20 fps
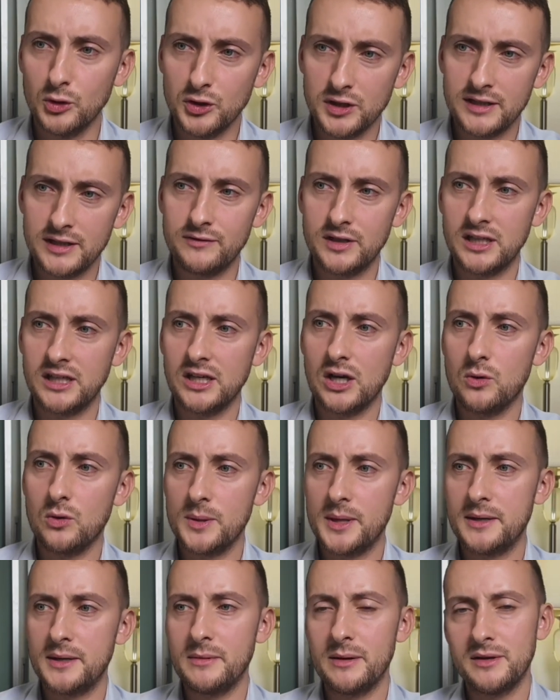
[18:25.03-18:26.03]
Monday
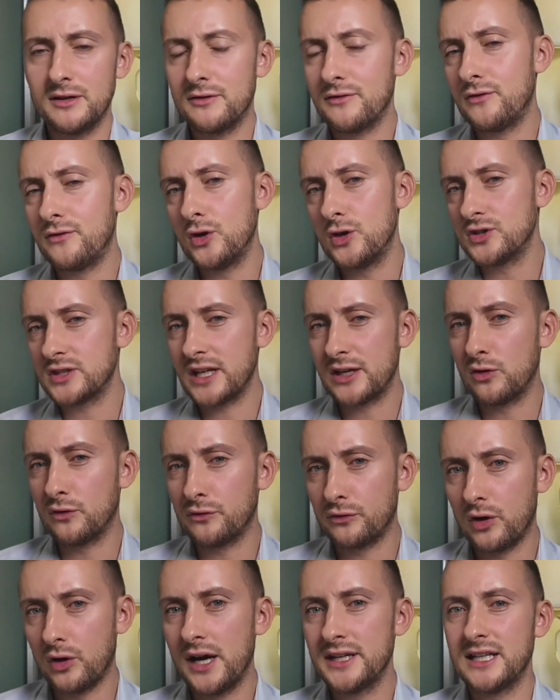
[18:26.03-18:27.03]
video, and then maybe a Thursday
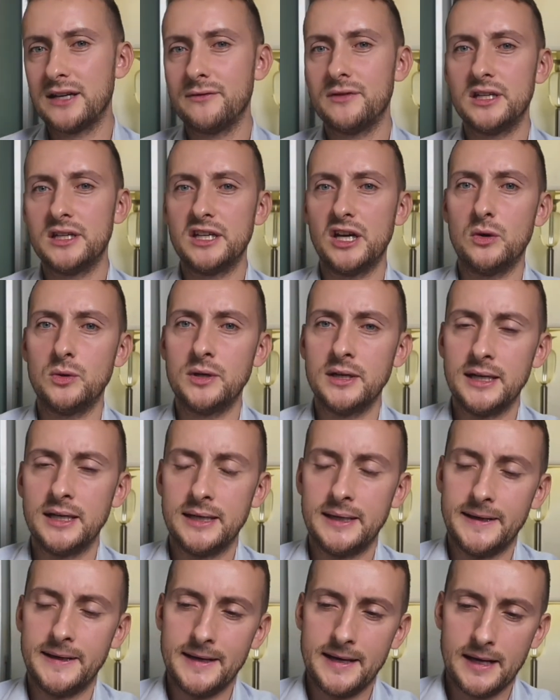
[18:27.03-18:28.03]
or Friday video.
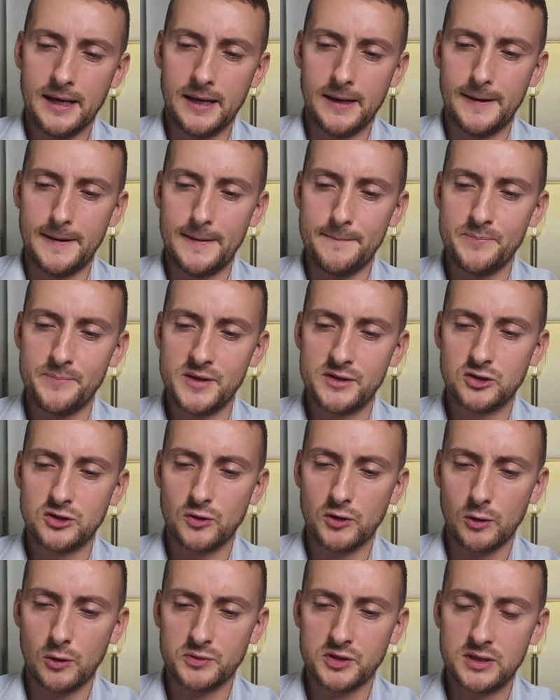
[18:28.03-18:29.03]

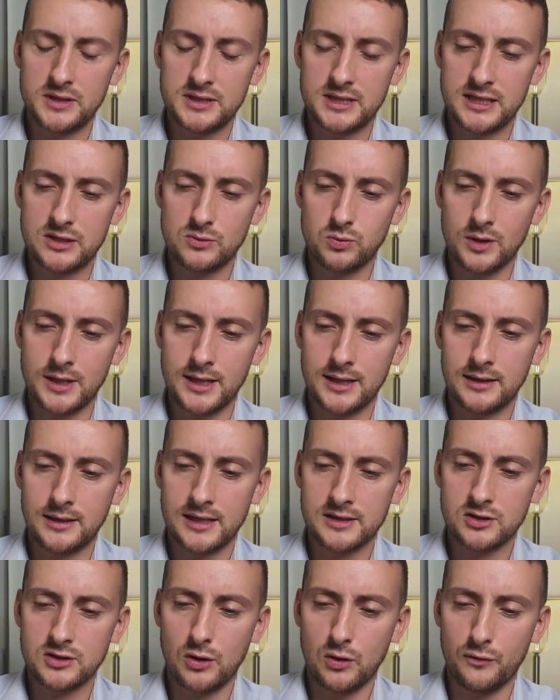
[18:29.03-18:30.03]
So the options this
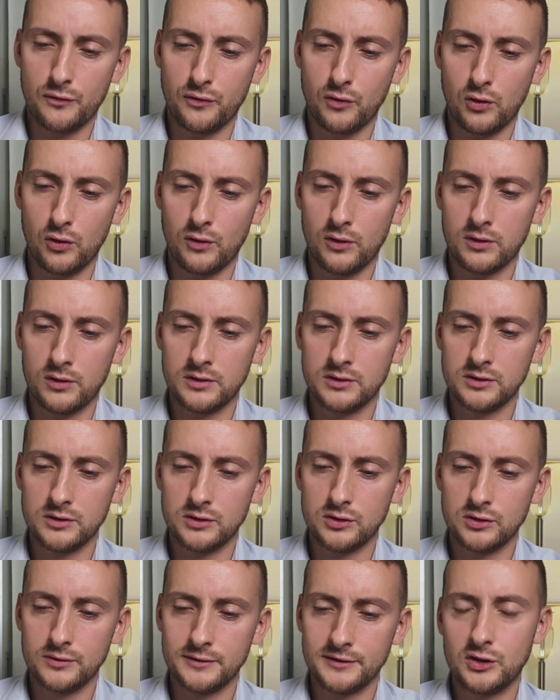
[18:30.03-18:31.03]
week, let's go for
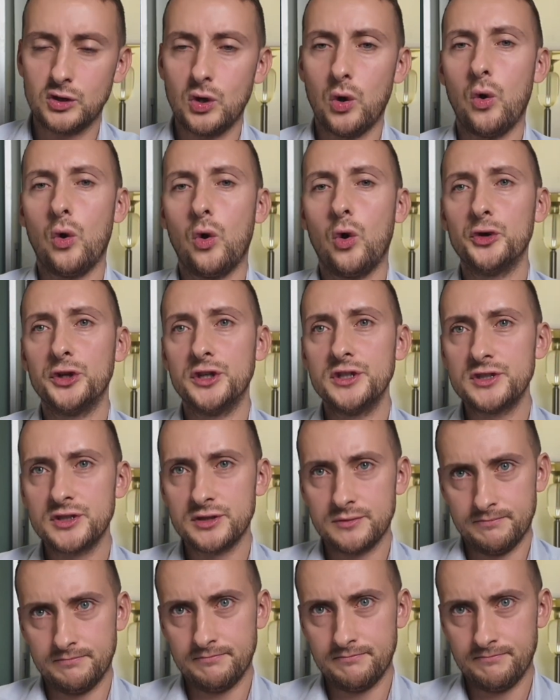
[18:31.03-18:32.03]

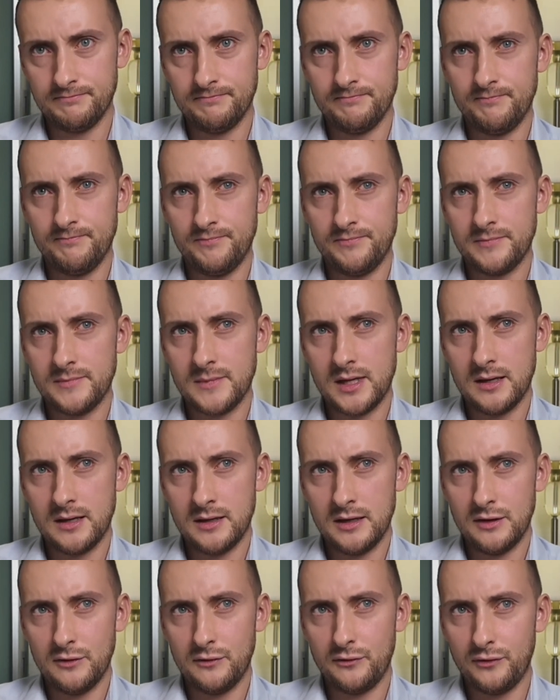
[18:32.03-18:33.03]
corners,
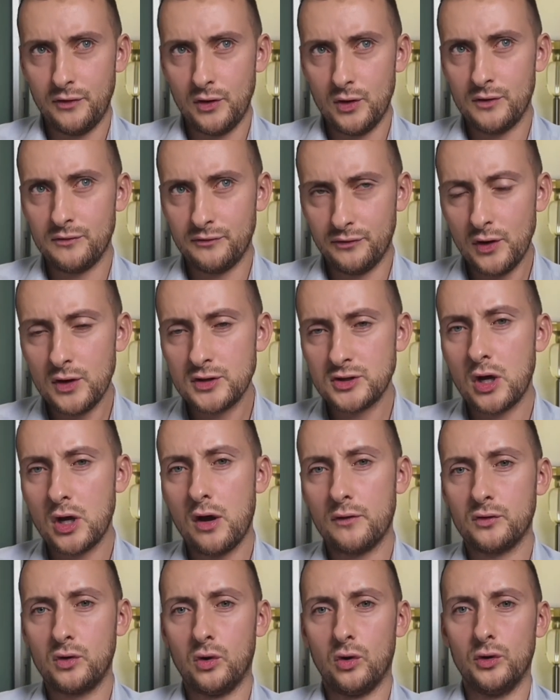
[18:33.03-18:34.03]
first
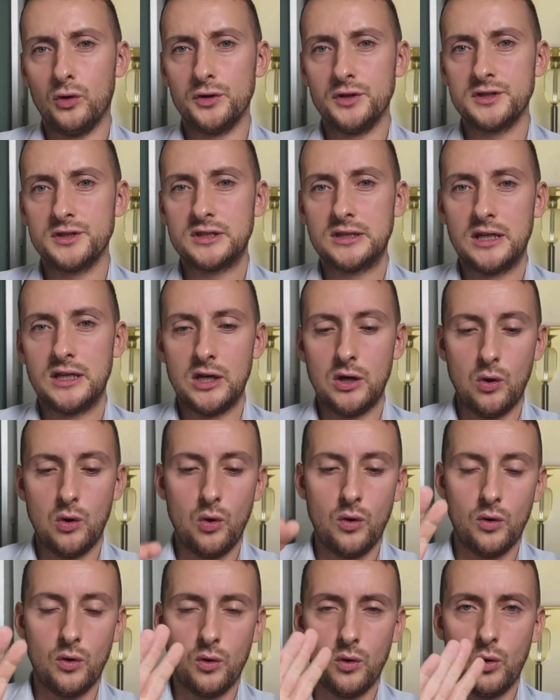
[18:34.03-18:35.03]
half corners,
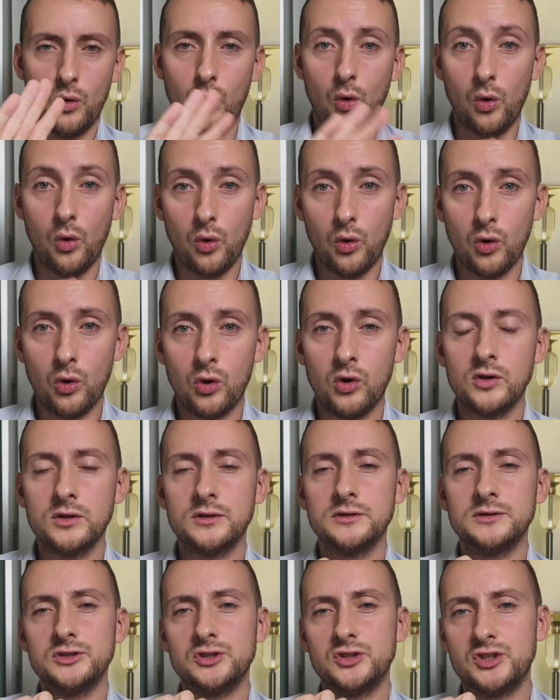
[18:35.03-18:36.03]

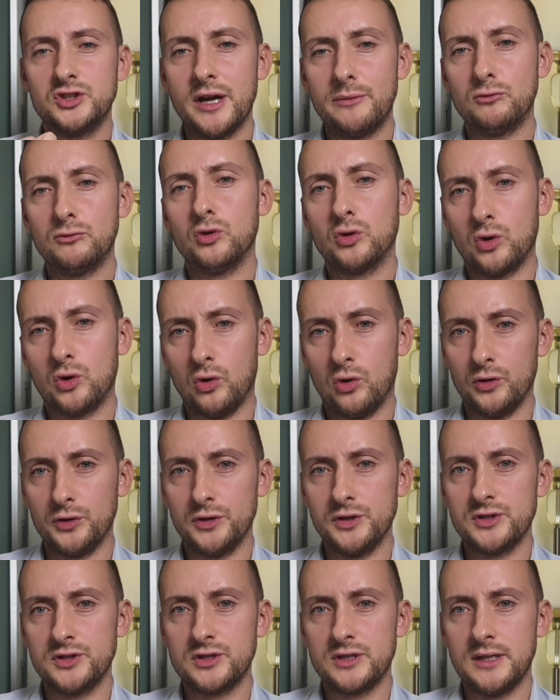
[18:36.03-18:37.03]
or general
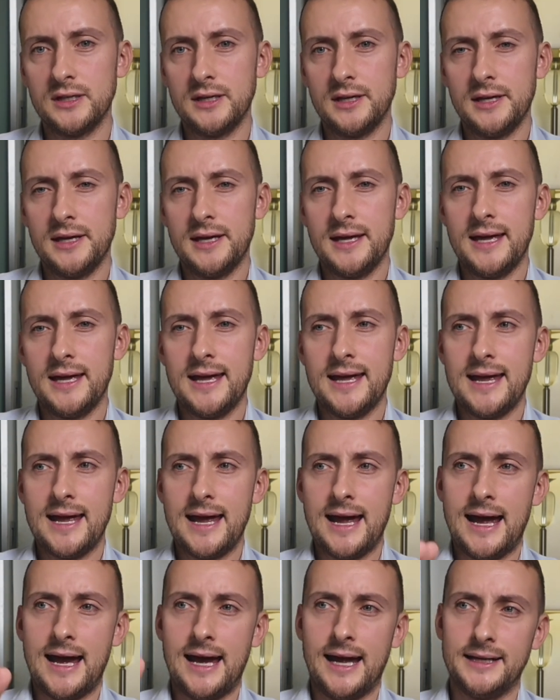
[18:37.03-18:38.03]
corners,
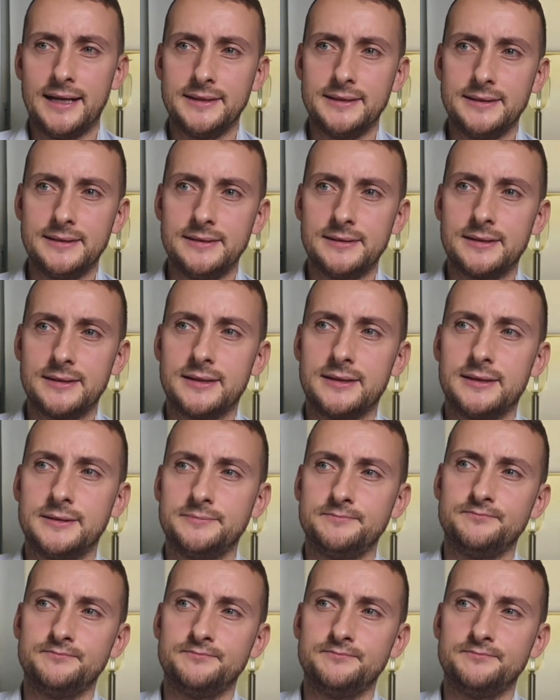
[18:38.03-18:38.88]
and